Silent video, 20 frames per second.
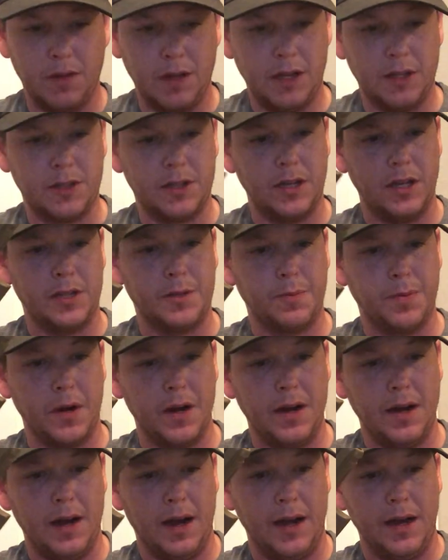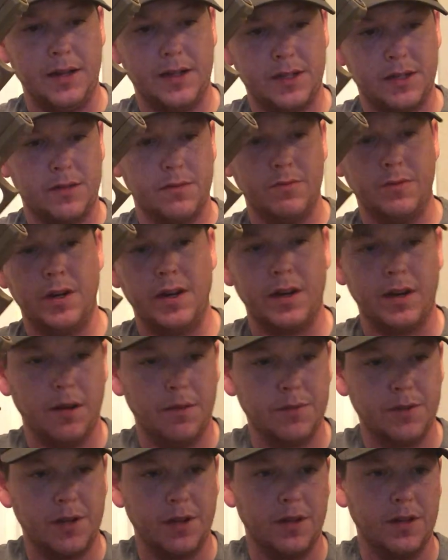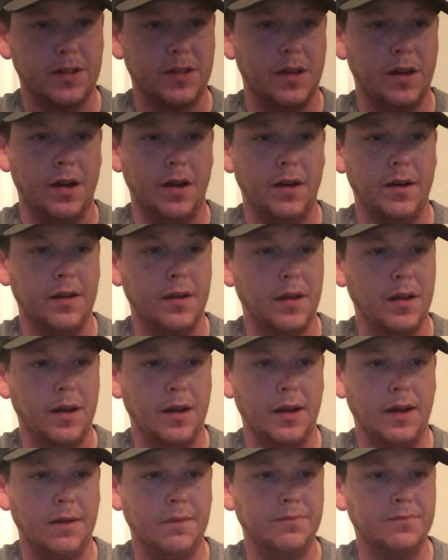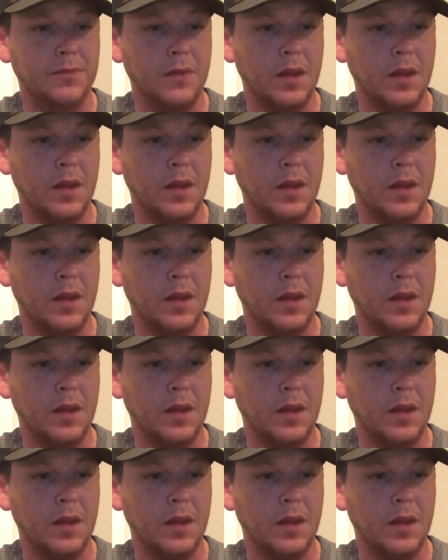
that's pretty nice when it comes to this gun.